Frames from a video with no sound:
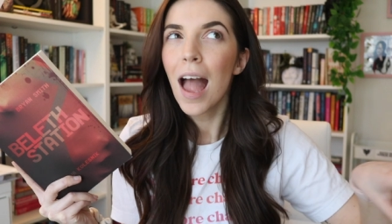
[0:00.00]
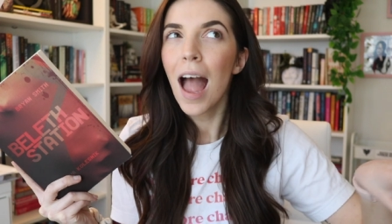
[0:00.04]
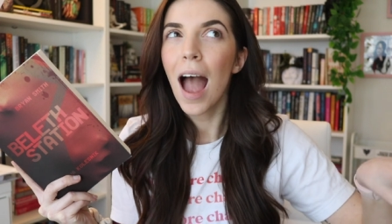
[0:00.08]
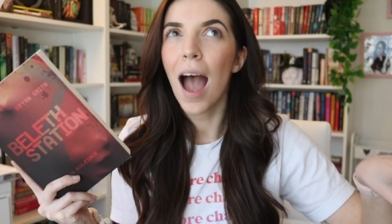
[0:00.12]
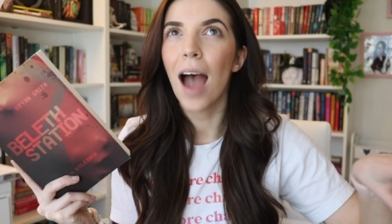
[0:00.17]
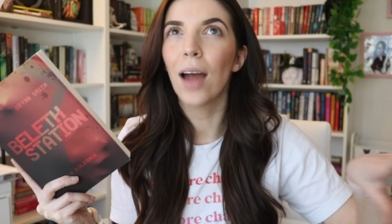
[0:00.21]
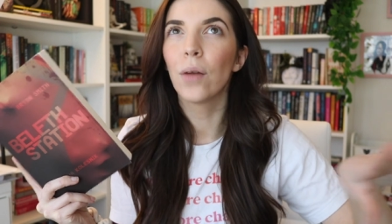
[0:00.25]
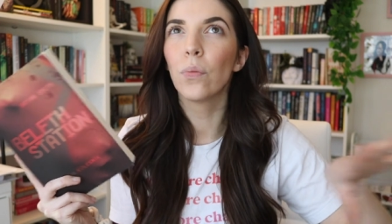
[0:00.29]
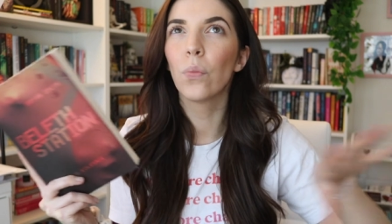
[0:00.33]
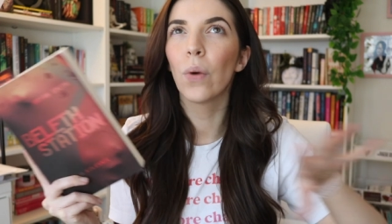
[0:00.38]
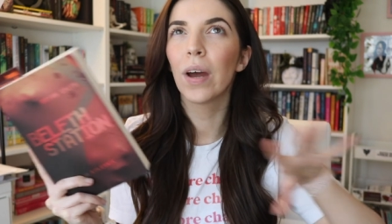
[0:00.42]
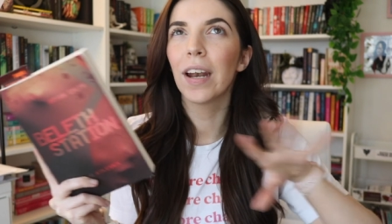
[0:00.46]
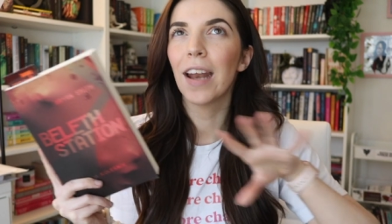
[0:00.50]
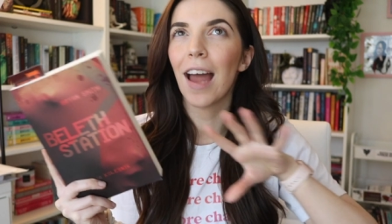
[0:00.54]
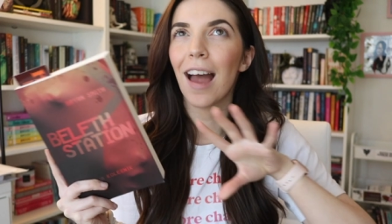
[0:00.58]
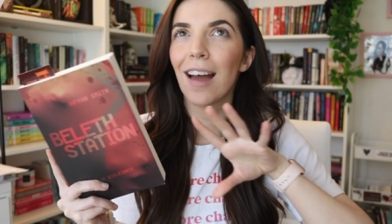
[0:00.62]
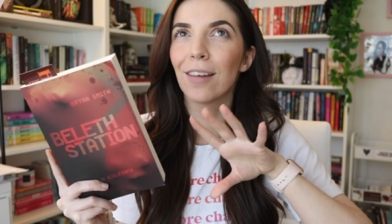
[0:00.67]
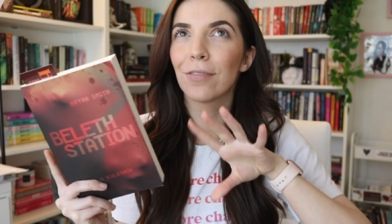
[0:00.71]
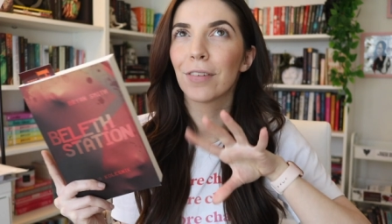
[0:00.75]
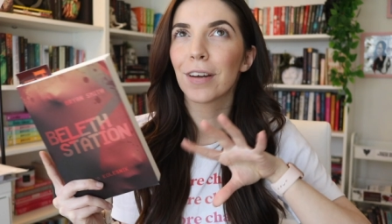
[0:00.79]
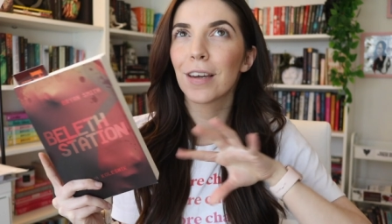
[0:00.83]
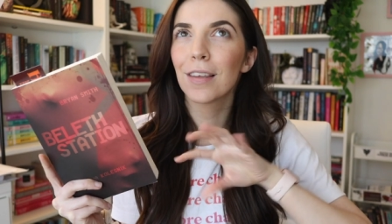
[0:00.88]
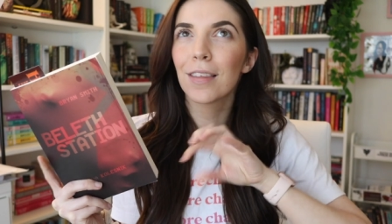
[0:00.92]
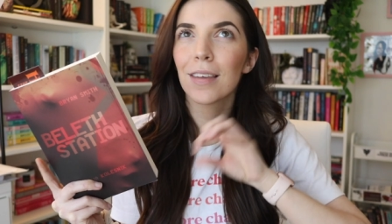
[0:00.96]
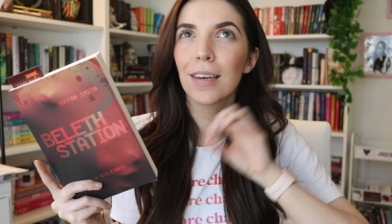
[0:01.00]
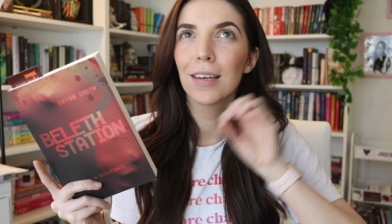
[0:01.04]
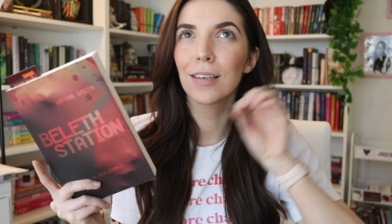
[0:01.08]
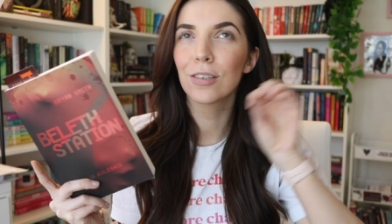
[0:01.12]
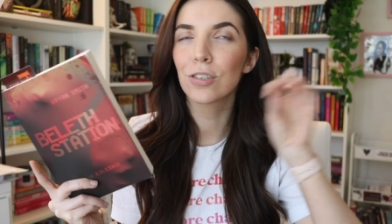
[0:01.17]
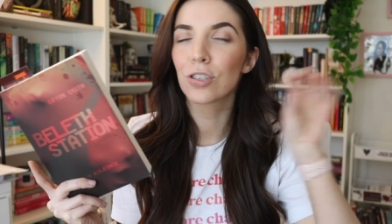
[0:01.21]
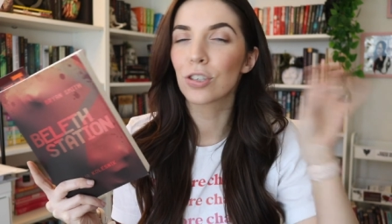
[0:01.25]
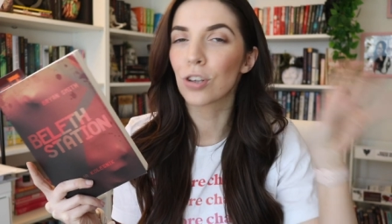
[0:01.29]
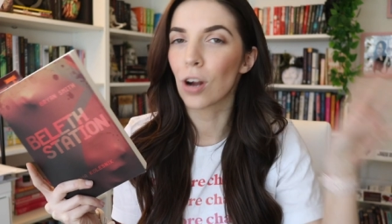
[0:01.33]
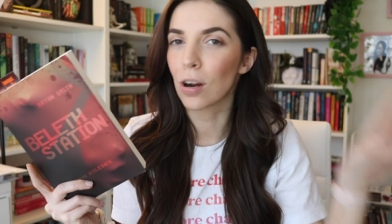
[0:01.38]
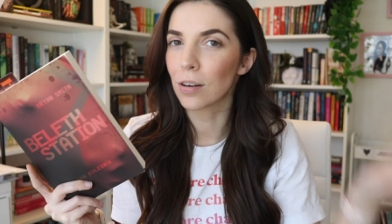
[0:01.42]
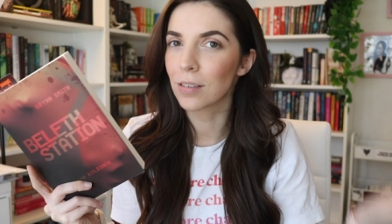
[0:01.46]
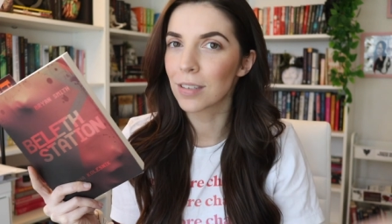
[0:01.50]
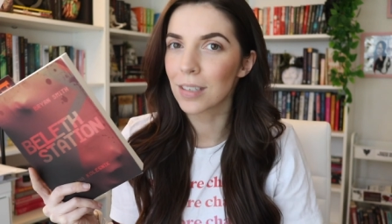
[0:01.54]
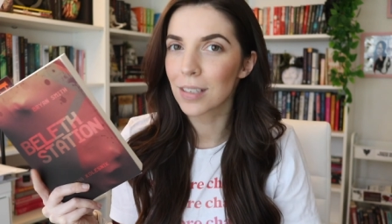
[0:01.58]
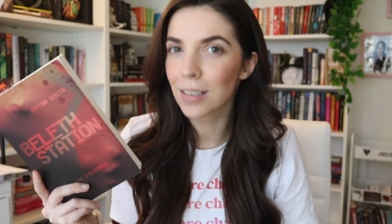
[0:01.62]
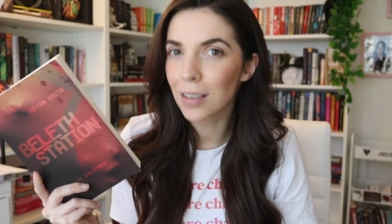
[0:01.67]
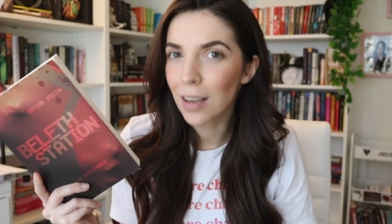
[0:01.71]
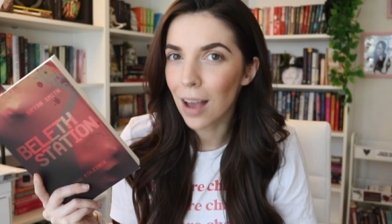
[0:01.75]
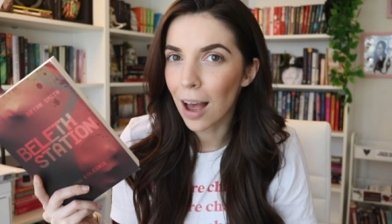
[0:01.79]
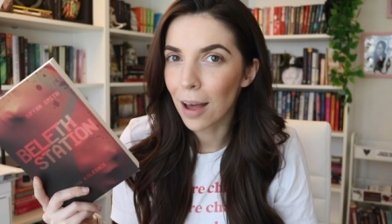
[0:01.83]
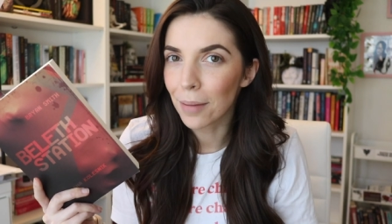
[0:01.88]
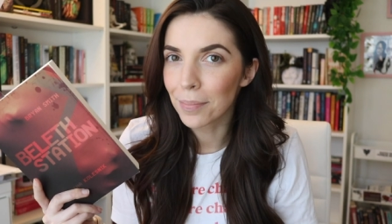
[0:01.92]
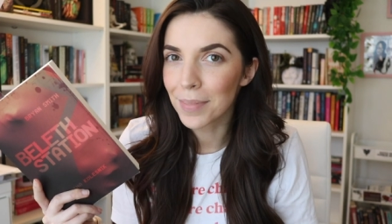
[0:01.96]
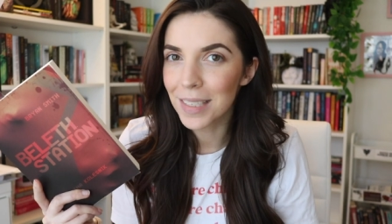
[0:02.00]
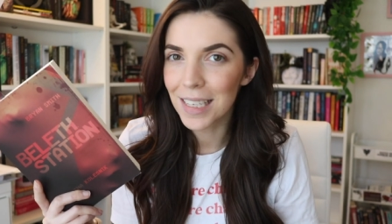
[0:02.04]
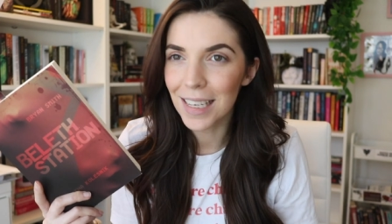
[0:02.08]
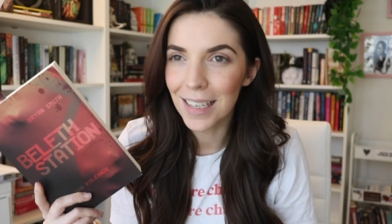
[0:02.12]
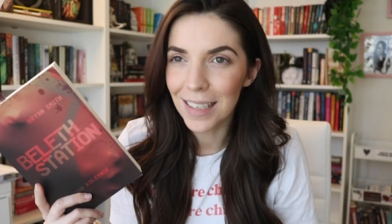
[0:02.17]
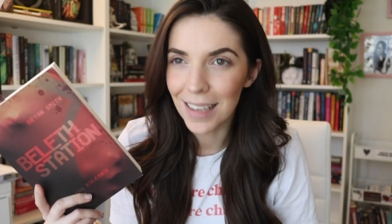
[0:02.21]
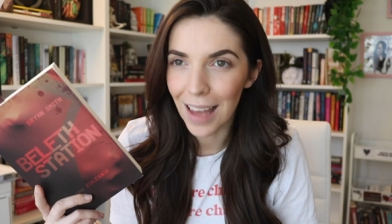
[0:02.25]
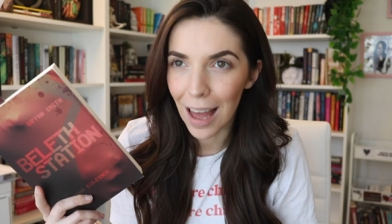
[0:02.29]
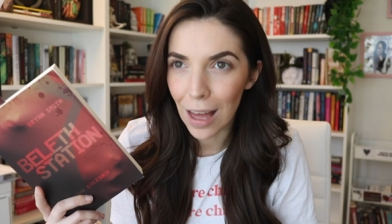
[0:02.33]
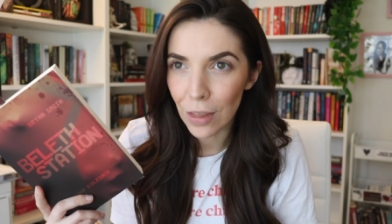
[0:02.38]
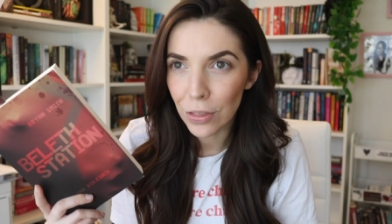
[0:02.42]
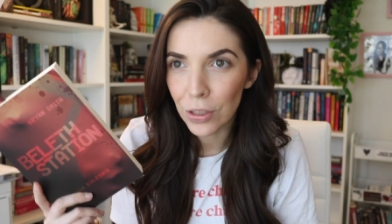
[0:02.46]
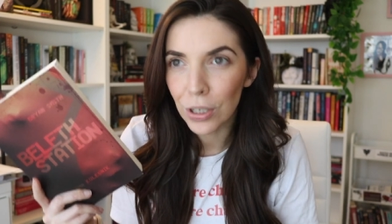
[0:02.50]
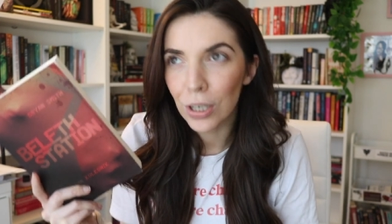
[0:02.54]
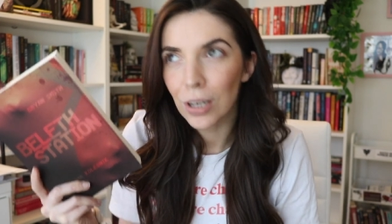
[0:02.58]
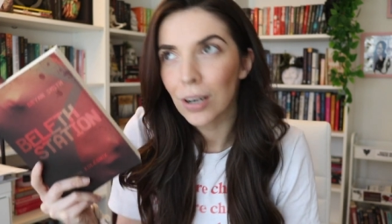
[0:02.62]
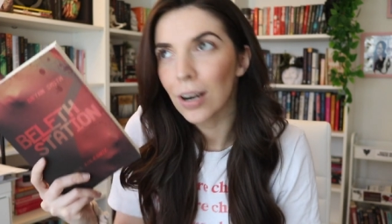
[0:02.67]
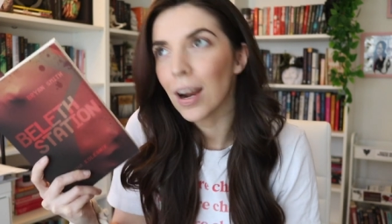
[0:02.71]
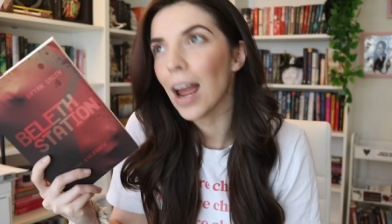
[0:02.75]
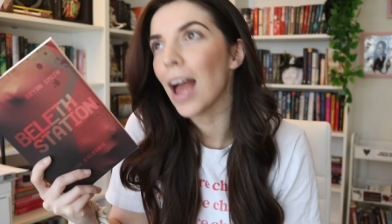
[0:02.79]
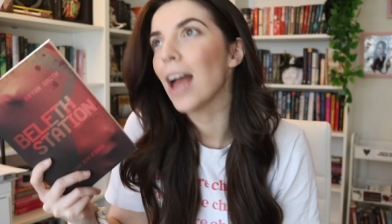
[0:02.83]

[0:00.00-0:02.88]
And when everything starts to come together,